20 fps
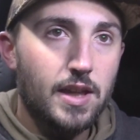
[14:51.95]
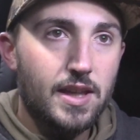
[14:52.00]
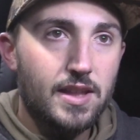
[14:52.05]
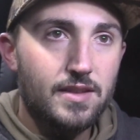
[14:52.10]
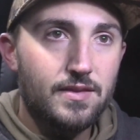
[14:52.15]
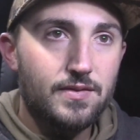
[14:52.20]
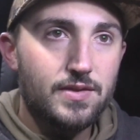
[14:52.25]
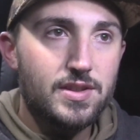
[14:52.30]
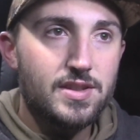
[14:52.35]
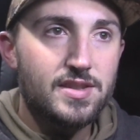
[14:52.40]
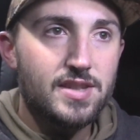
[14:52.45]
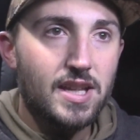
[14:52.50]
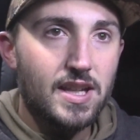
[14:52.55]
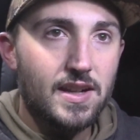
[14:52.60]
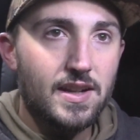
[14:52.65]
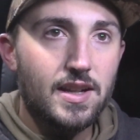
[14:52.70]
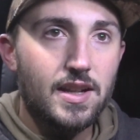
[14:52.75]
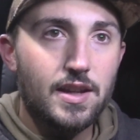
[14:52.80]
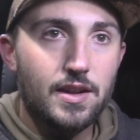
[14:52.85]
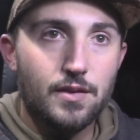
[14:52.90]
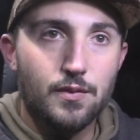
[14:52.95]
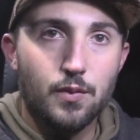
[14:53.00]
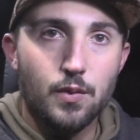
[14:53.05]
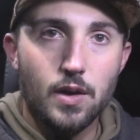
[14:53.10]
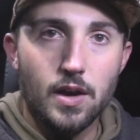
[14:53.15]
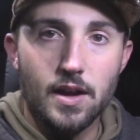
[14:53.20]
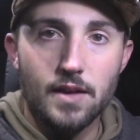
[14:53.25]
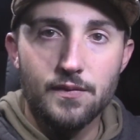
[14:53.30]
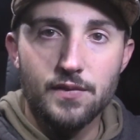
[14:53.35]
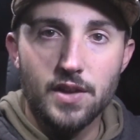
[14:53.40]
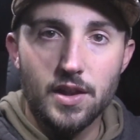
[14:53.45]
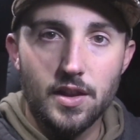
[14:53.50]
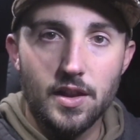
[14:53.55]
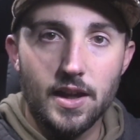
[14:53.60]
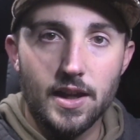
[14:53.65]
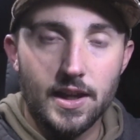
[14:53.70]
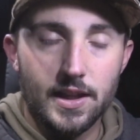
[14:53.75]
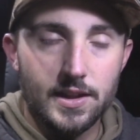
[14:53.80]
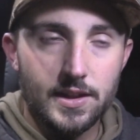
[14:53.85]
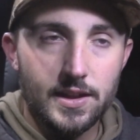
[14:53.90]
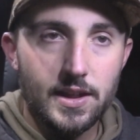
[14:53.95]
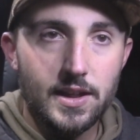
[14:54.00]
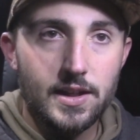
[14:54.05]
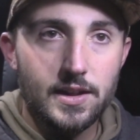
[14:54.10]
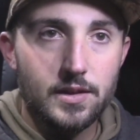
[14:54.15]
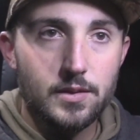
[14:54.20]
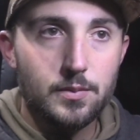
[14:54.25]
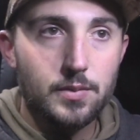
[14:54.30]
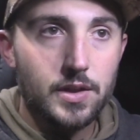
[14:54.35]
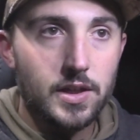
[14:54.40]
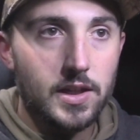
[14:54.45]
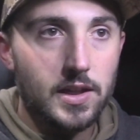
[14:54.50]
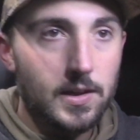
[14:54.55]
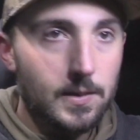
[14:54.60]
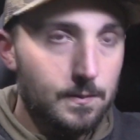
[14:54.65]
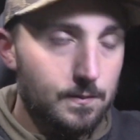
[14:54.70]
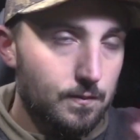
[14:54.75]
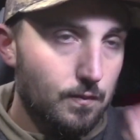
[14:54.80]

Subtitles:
in the vicinity of where I felt like I needed to be.